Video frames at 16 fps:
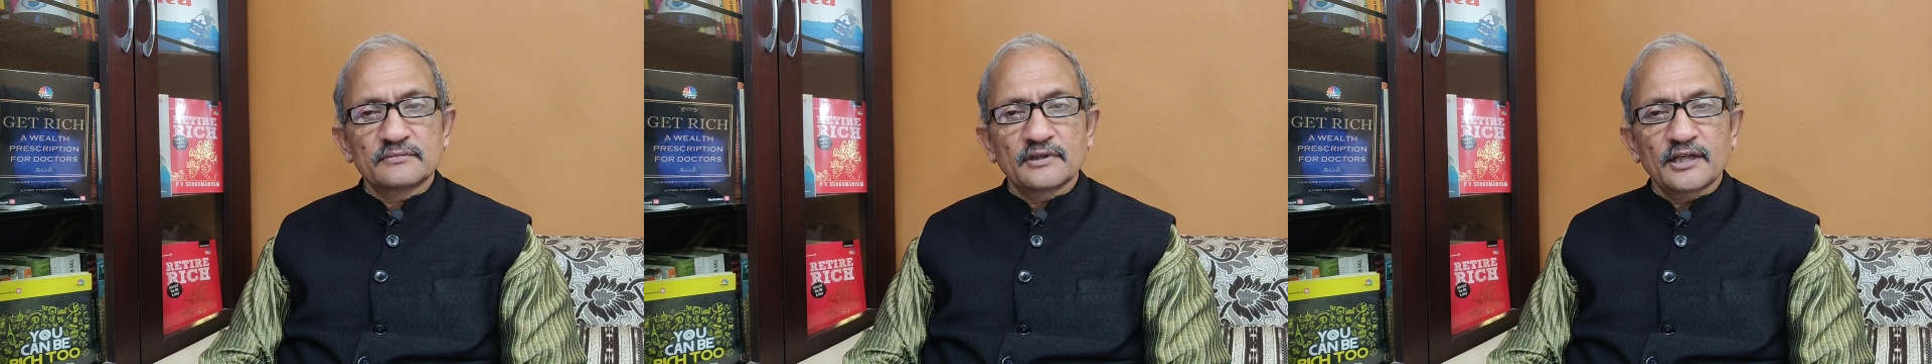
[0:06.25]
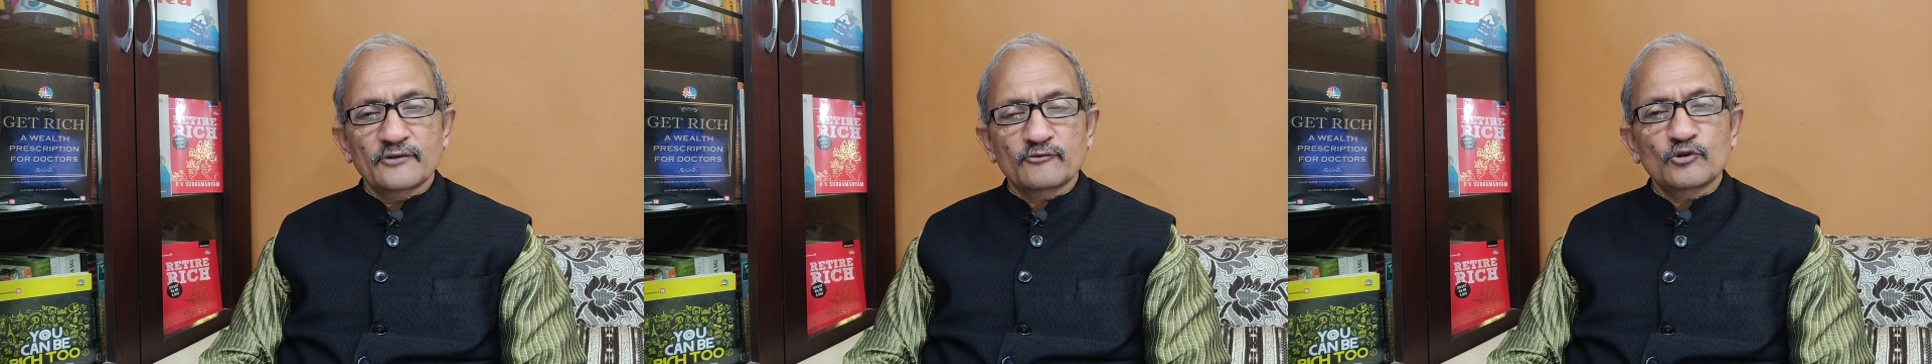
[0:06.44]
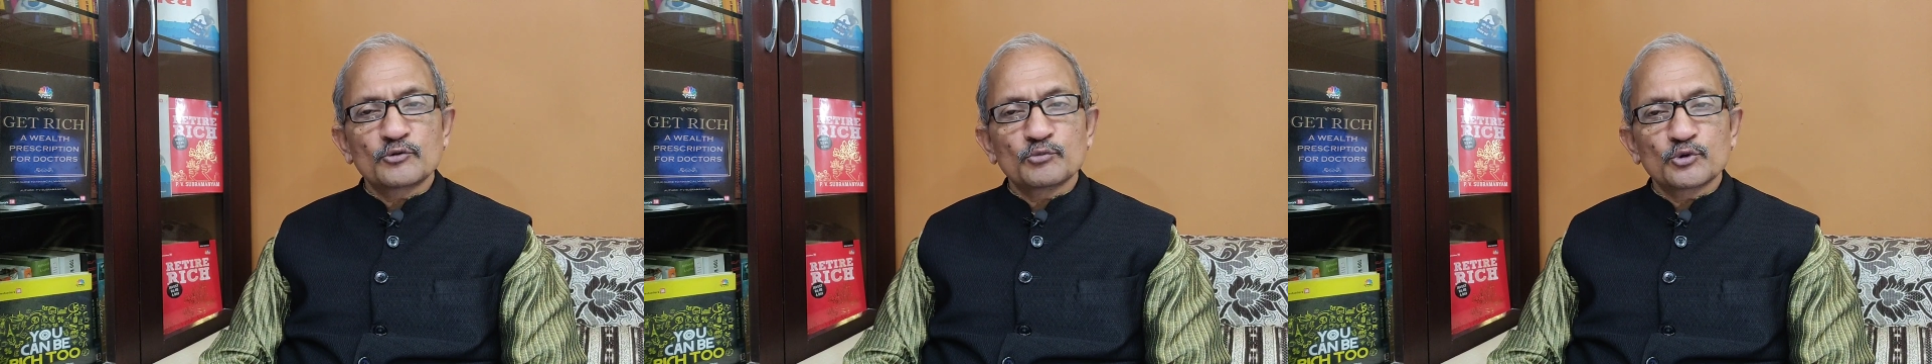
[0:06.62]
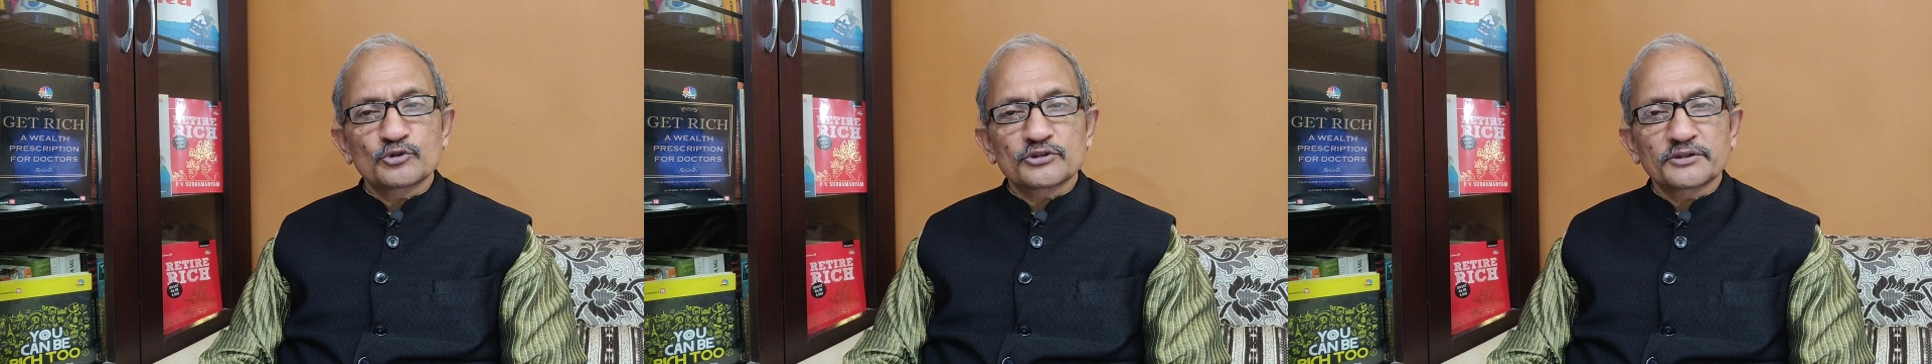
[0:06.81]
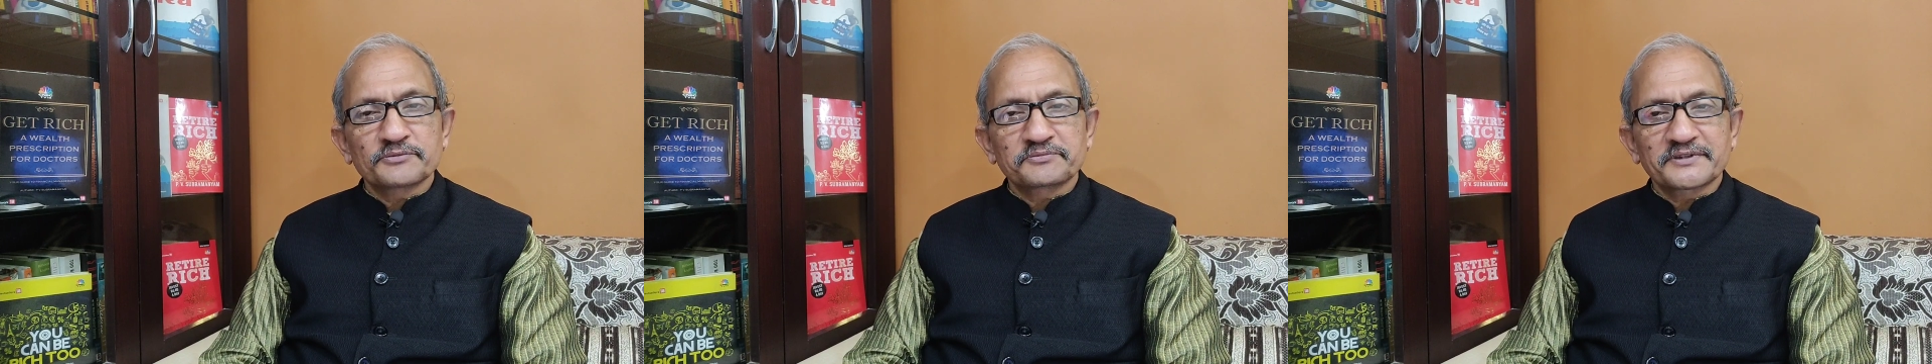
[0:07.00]
I want more
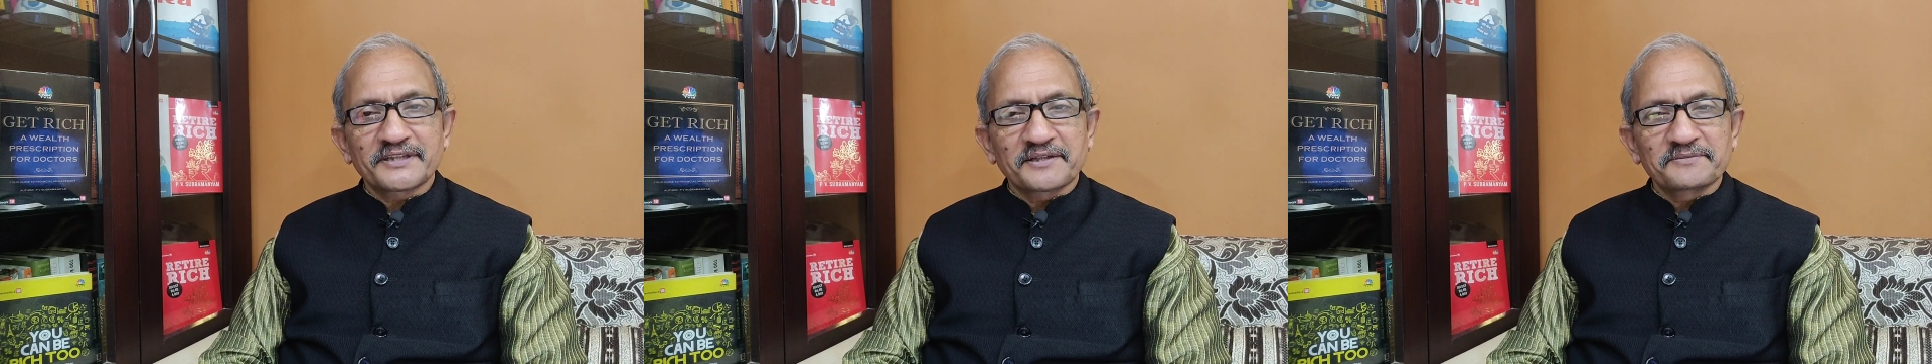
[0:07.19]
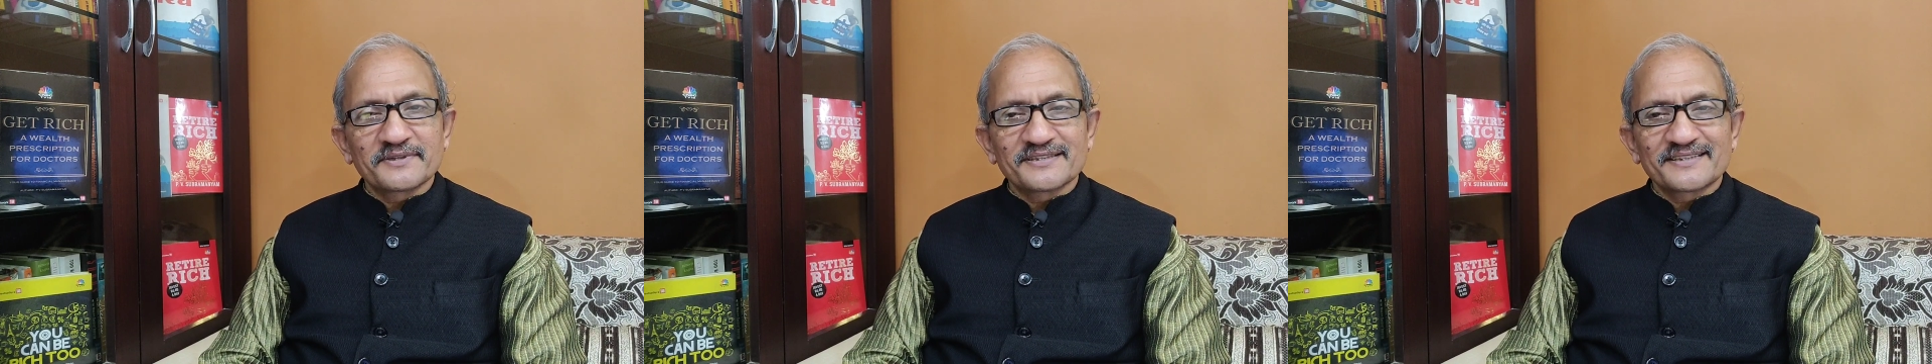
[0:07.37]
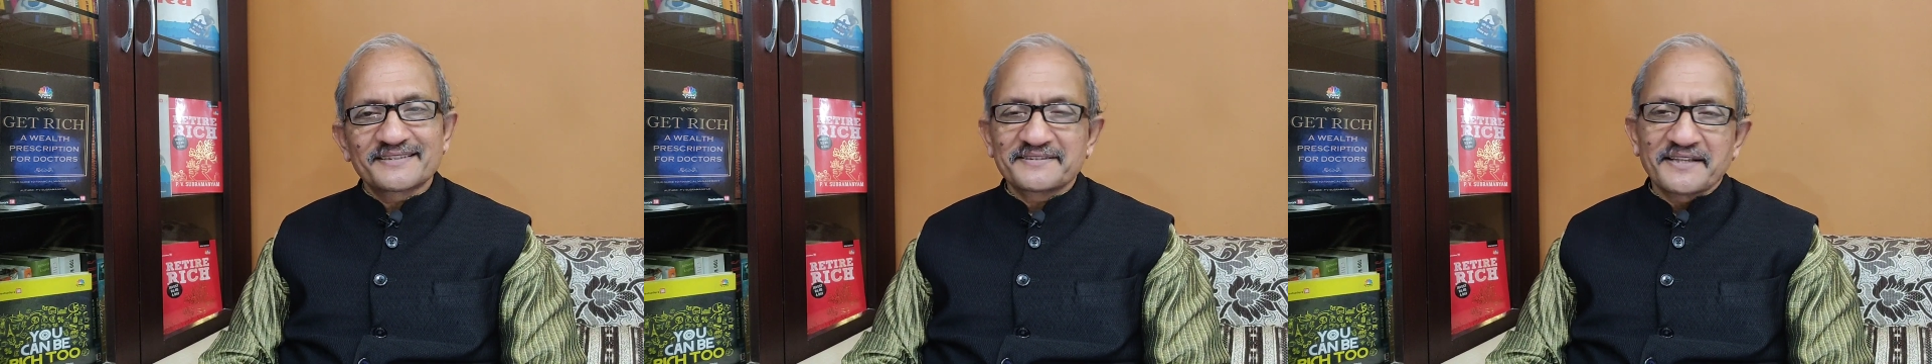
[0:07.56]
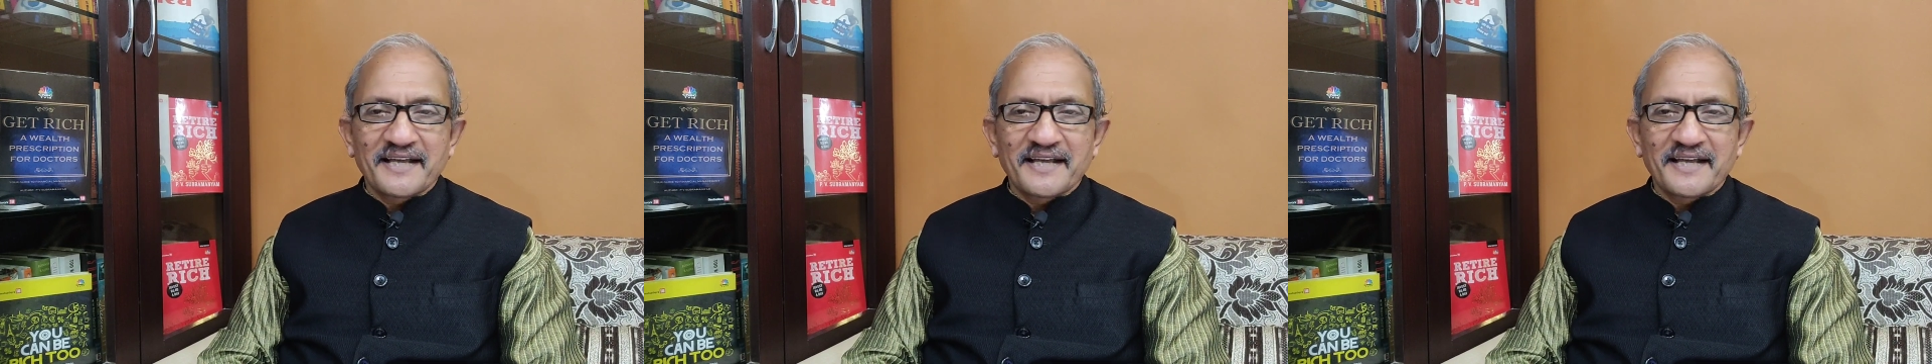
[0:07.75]
subscribers.